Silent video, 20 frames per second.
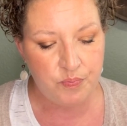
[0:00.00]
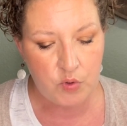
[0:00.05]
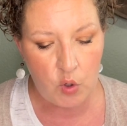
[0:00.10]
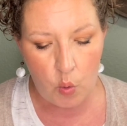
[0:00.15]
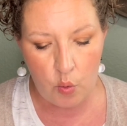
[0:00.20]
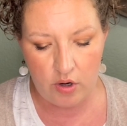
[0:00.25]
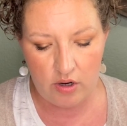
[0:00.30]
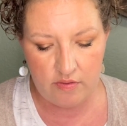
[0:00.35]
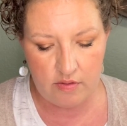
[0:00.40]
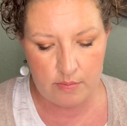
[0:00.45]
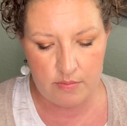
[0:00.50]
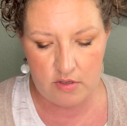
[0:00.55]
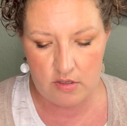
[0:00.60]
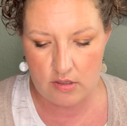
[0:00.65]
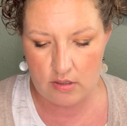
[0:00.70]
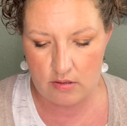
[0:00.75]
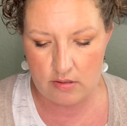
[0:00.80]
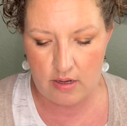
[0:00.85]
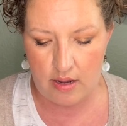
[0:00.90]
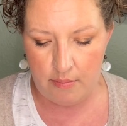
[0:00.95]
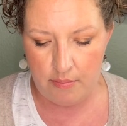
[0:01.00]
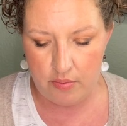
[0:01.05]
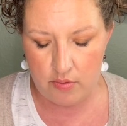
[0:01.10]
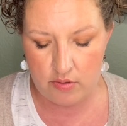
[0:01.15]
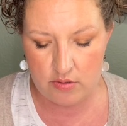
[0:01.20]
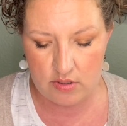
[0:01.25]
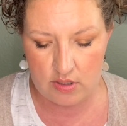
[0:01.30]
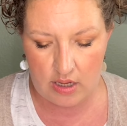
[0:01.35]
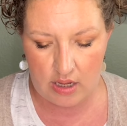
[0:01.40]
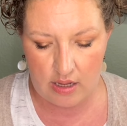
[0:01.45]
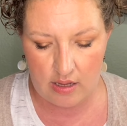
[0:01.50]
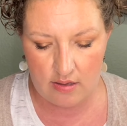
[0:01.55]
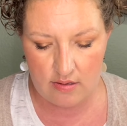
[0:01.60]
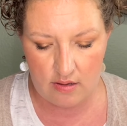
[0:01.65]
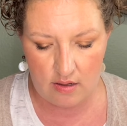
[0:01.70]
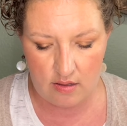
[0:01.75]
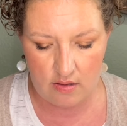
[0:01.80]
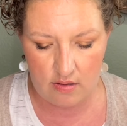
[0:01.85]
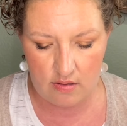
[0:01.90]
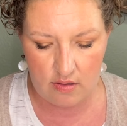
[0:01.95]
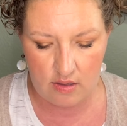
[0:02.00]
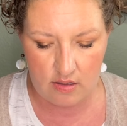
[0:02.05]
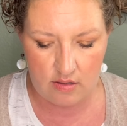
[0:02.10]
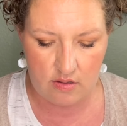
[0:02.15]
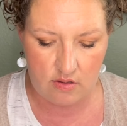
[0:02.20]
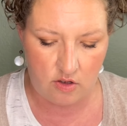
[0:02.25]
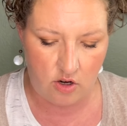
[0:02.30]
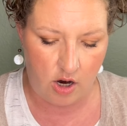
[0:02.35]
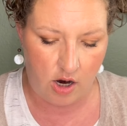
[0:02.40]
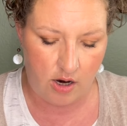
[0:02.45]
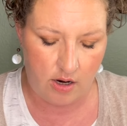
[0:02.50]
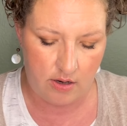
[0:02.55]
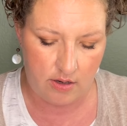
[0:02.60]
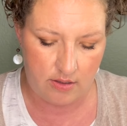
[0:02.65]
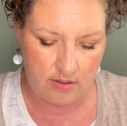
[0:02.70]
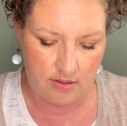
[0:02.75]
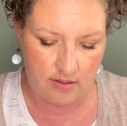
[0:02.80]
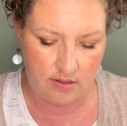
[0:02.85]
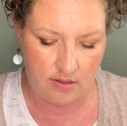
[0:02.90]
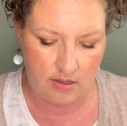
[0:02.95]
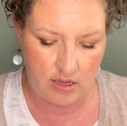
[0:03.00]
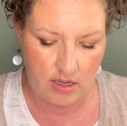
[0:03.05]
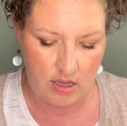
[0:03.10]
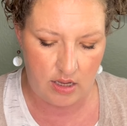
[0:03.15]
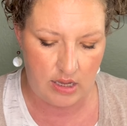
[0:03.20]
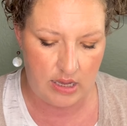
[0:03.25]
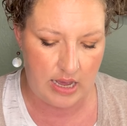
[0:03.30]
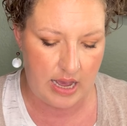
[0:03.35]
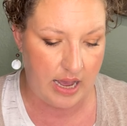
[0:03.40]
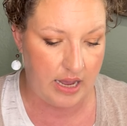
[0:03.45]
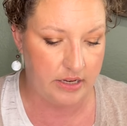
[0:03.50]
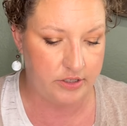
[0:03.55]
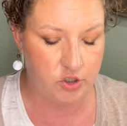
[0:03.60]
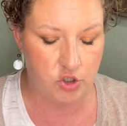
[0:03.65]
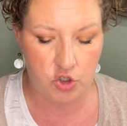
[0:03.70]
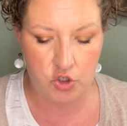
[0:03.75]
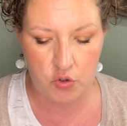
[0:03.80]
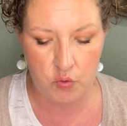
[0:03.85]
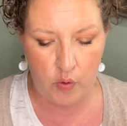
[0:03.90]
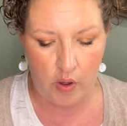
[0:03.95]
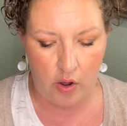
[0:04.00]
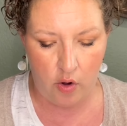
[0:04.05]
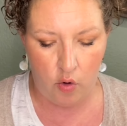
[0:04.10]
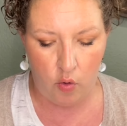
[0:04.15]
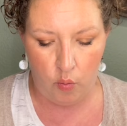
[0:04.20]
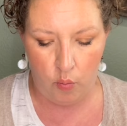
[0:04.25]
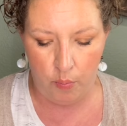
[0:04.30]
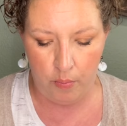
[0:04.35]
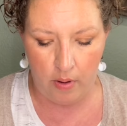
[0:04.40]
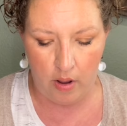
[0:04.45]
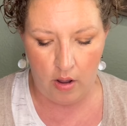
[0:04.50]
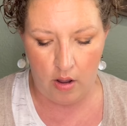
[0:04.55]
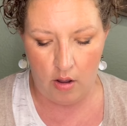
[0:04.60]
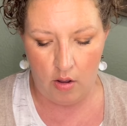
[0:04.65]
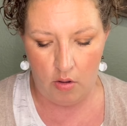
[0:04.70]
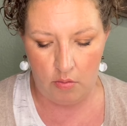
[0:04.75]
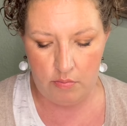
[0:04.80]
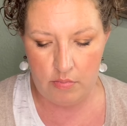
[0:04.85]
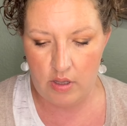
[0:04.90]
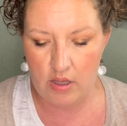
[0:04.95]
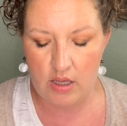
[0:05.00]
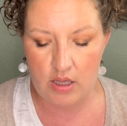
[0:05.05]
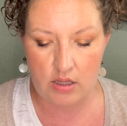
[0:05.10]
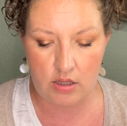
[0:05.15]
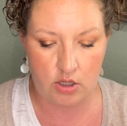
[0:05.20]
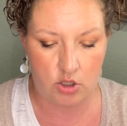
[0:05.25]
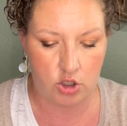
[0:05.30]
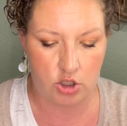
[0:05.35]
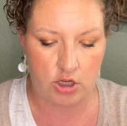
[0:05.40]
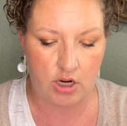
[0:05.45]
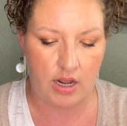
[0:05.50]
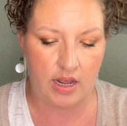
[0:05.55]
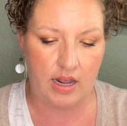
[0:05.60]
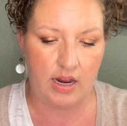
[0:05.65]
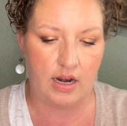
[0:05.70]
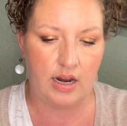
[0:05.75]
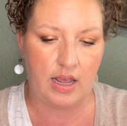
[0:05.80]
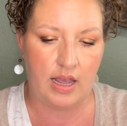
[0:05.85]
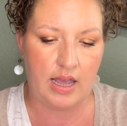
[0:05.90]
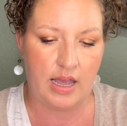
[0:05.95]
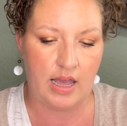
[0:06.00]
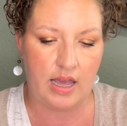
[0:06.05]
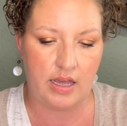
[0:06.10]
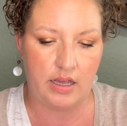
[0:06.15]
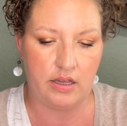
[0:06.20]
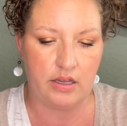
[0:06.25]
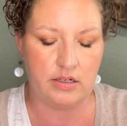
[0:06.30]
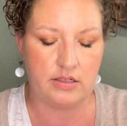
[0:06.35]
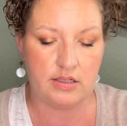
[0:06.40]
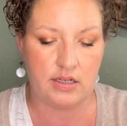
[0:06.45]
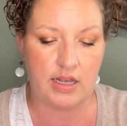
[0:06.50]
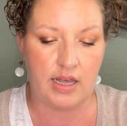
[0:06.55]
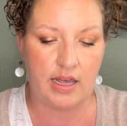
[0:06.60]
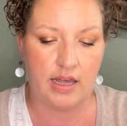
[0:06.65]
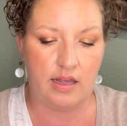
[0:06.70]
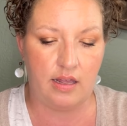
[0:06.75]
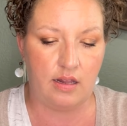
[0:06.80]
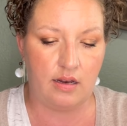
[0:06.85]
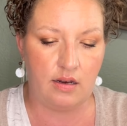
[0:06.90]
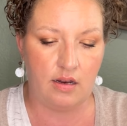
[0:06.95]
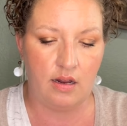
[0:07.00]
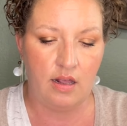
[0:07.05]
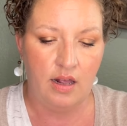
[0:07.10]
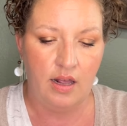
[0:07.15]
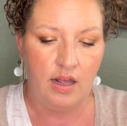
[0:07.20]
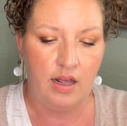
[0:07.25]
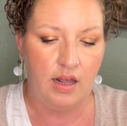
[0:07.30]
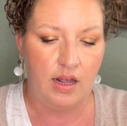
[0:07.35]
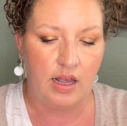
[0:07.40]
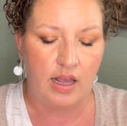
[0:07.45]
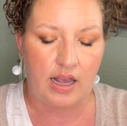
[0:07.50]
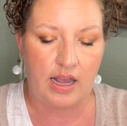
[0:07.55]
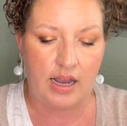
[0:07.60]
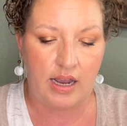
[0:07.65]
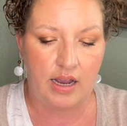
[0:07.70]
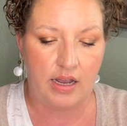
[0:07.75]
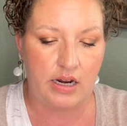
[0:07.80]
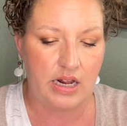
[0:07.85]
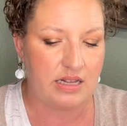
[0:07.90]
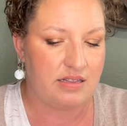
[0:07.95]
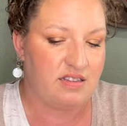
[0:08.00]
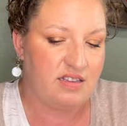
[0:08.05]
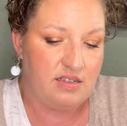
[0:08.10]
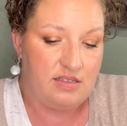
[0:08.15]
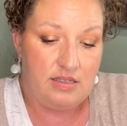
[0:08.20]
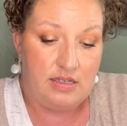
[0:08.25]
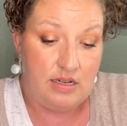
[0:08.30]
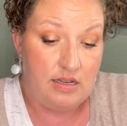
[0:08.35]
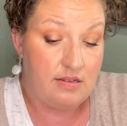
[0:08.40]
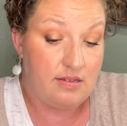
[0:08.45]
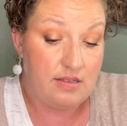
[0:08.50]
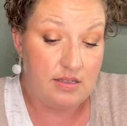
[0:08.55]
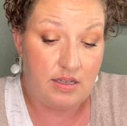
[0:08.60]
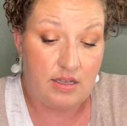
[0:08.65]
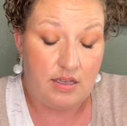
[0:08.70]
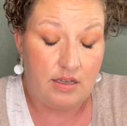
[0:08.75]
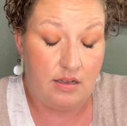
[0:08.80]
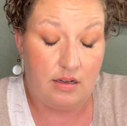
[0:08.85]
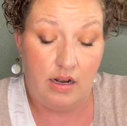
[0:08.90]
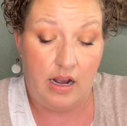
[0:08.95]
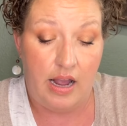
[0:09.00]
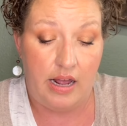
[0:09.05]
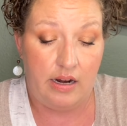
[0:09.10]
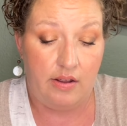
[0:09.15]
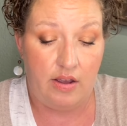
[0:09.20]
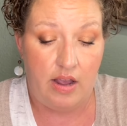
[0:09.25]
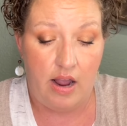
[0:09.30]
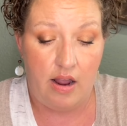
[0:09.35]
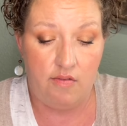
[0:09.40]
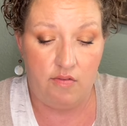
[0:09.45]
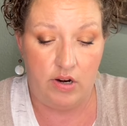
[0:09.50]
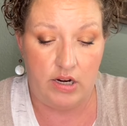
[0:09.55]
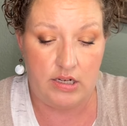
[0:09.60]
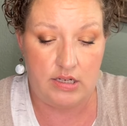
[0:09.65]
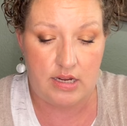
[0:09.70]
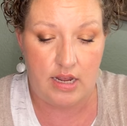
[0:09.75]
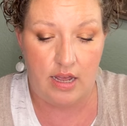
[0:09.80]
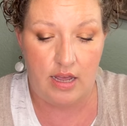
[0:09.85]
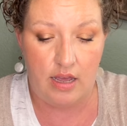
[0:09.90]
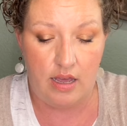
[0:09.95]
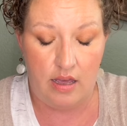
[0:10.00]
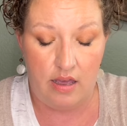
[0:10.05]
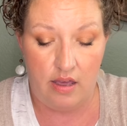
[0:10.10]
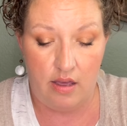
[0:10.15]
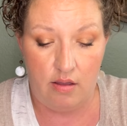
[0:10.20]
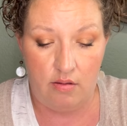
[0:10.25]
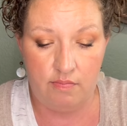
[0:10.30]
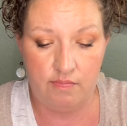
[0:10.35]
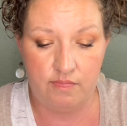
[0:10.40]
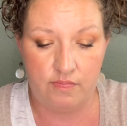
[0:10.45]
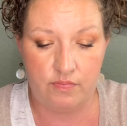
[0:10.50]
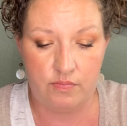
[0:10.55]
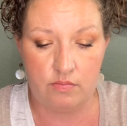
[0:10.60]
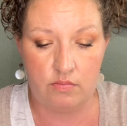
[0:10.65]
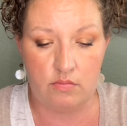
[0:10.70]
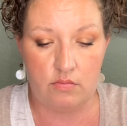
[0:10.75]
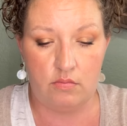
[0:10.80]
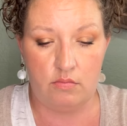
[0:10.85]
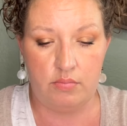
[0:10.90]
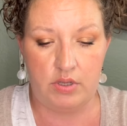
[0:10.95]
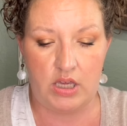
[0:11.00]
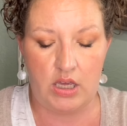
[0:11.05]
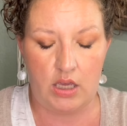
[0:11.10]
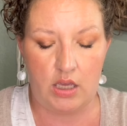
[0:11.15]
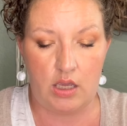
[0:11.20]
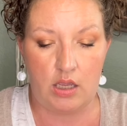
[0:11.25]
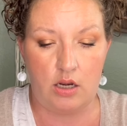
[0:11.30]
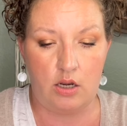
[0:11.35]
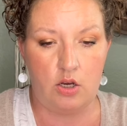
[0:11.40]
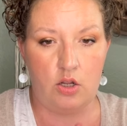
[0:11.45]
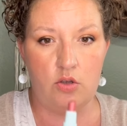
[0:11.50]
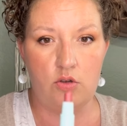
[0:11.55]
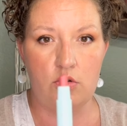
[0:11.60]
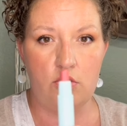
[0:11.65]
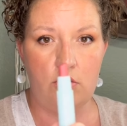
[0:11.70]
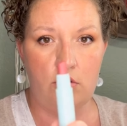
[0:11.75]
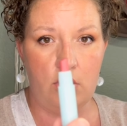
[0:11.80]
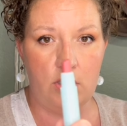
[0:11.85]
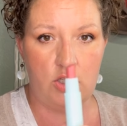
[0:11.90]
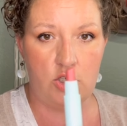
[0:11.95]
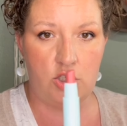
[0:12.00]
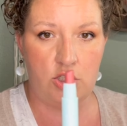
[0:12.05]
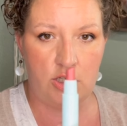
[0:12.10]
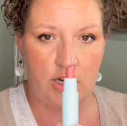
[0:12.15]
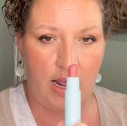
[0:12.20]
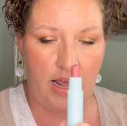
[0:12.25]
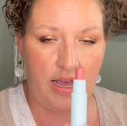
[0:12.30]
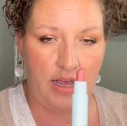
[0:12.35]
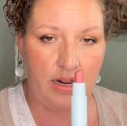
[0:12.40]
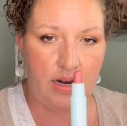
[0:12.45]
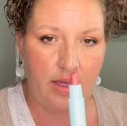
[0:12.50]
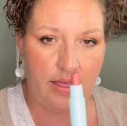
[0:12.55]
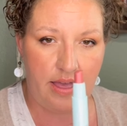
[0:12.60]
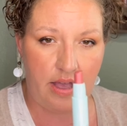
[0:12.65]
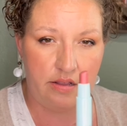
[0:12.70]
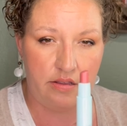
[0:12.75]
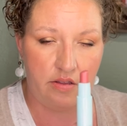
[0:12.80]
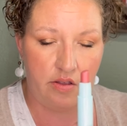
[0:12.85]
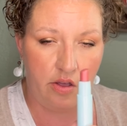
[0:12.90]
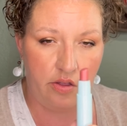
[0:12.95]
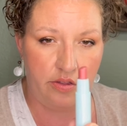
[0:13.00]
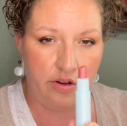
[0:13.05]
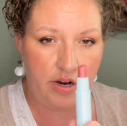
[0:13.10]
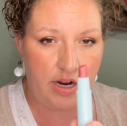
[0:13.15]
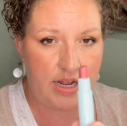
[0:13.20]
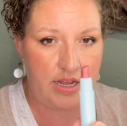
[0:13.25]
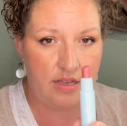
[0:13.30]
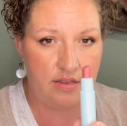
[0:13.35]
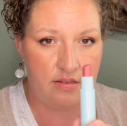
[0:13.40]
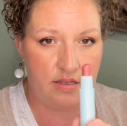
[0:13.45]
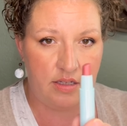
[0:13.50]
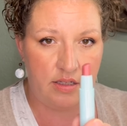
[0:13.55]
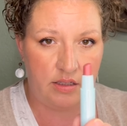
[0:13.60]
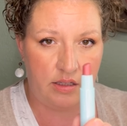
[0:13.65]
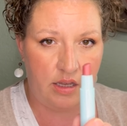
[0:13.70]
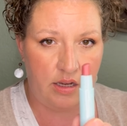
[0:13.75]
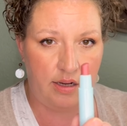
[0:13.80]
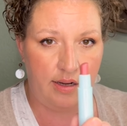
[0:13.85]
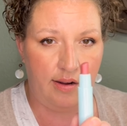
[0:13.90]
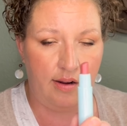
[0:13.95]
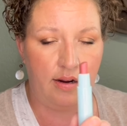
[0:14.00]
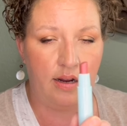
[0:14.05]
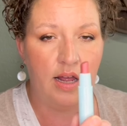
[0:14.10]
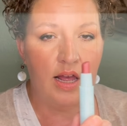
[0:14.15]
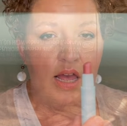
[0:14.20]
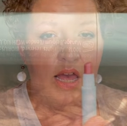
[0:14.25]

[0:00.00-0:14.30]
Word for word: One of them is the sample size. It's this Tarte C H2O Balm in the shade Hang 10. And it's a decent kind of everyday pinky nude shade. That's all there is in there.